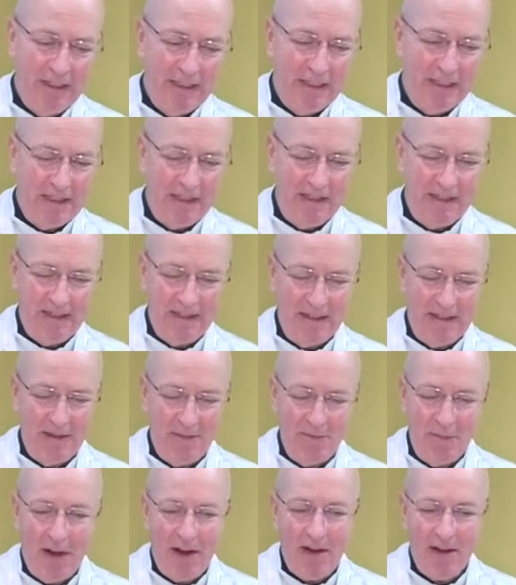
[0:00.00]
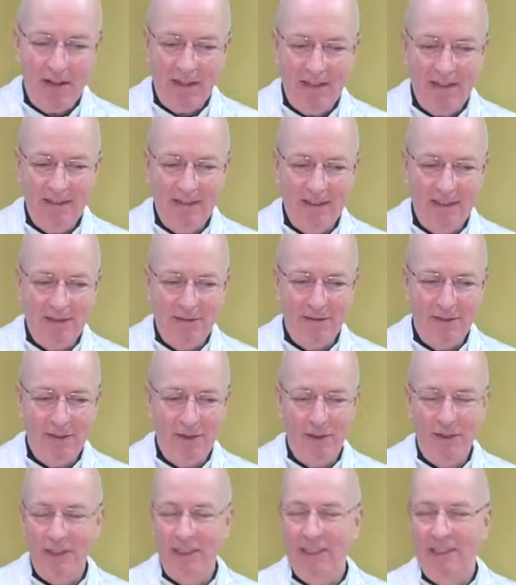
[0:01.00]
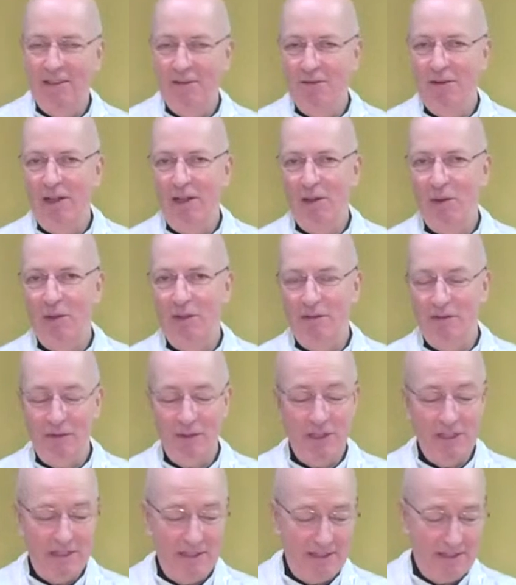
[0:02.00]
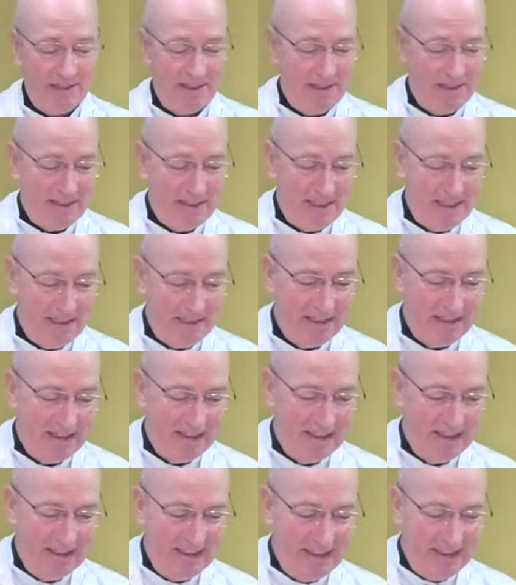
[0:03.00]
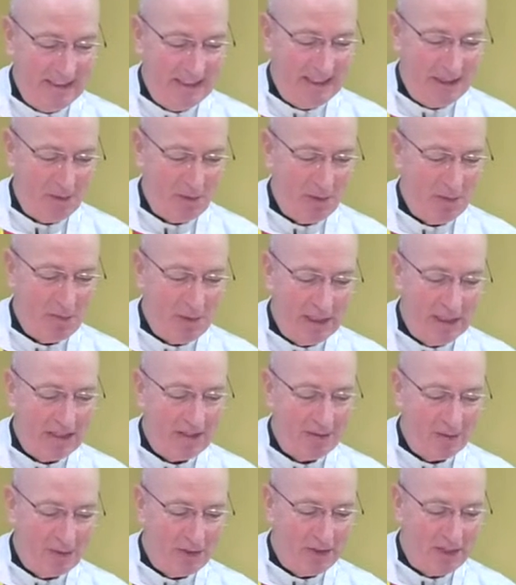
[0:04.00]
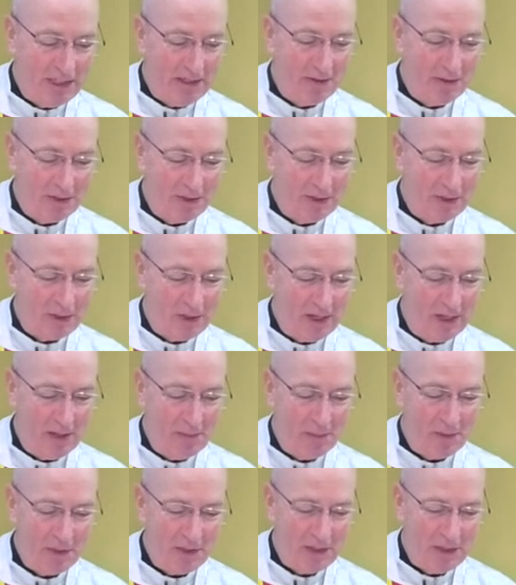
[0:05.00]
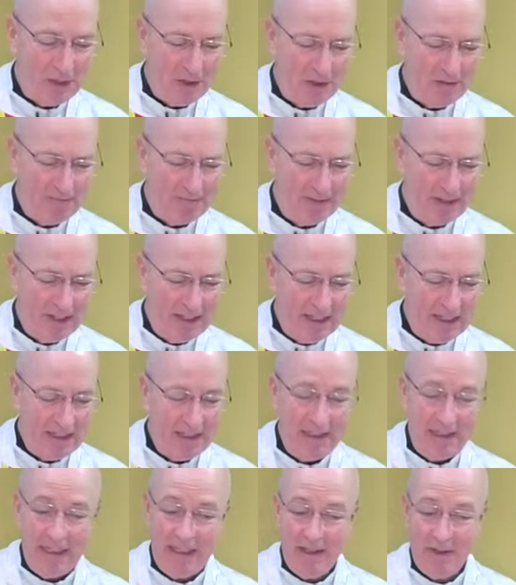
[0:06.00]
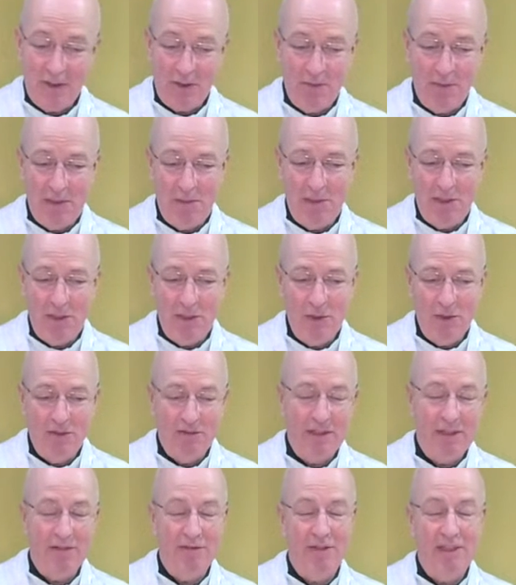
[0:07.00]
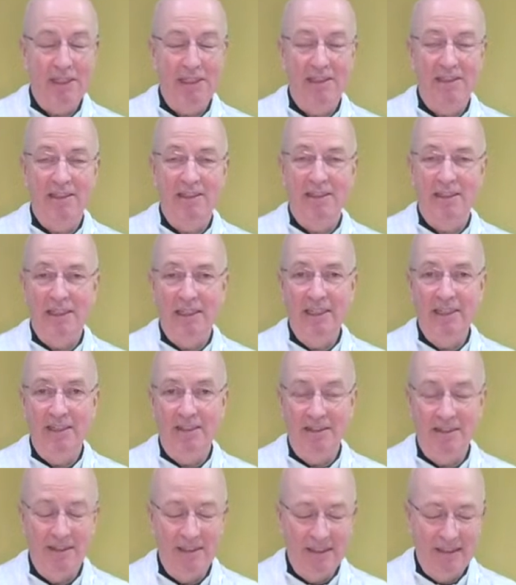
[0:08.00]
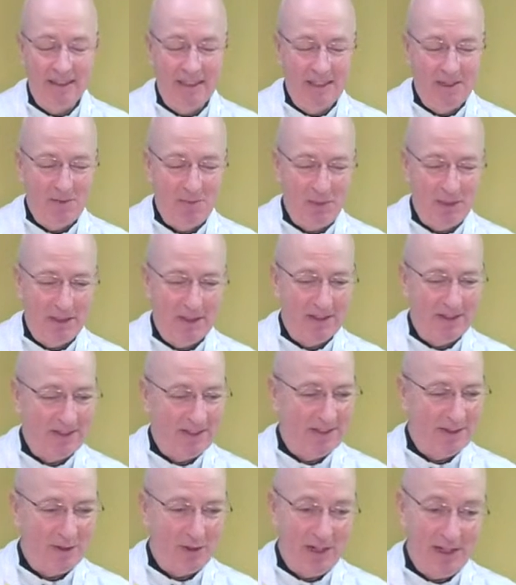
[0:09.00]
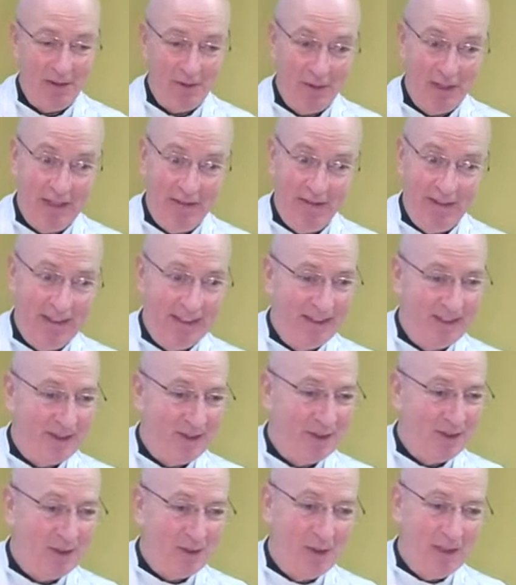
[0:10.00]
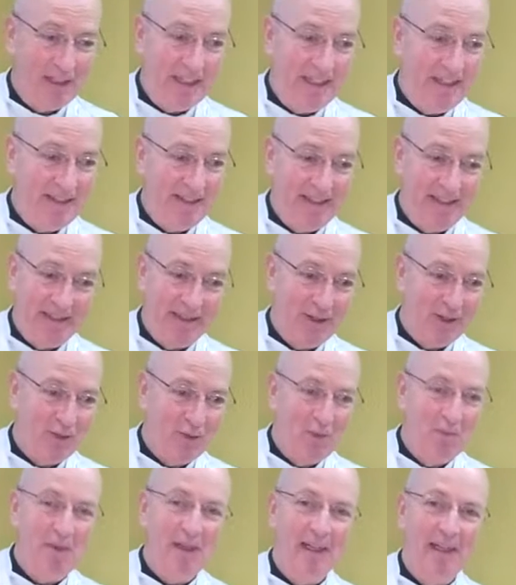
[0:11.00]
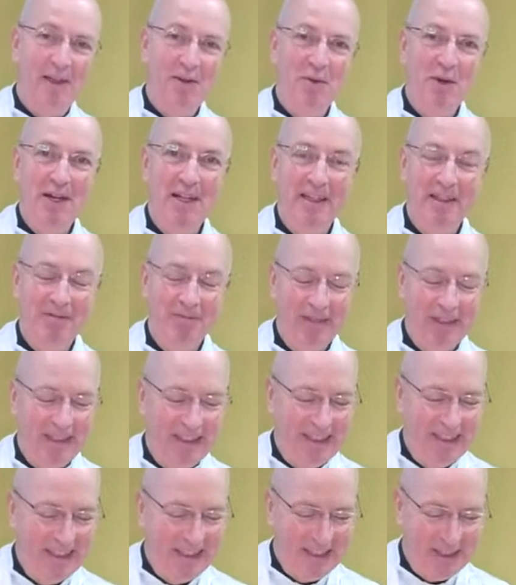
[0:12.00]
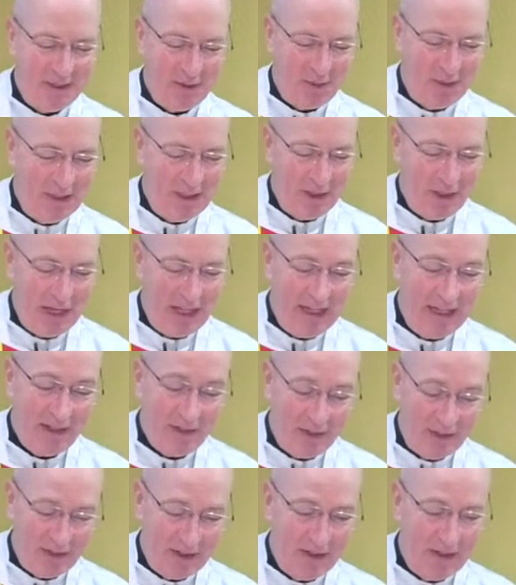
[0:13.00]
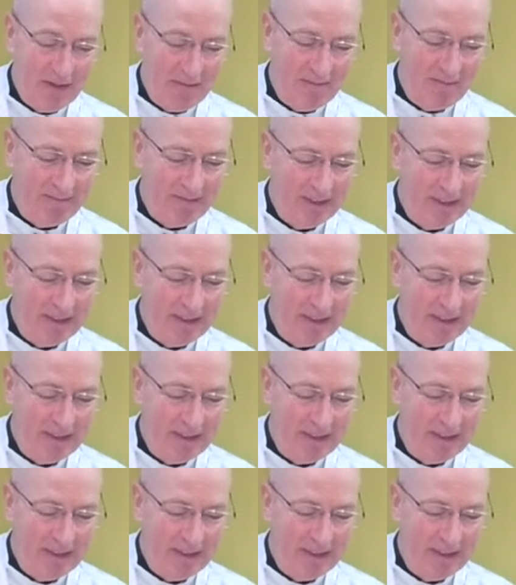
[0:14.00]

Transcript: It's a mark of an authentic follower of Christ, indeed, that we might receive such opposition. And a test maybe too of our faith in the end, because it's great when everything is just going easy and swimmingly well. It's when the challenges come,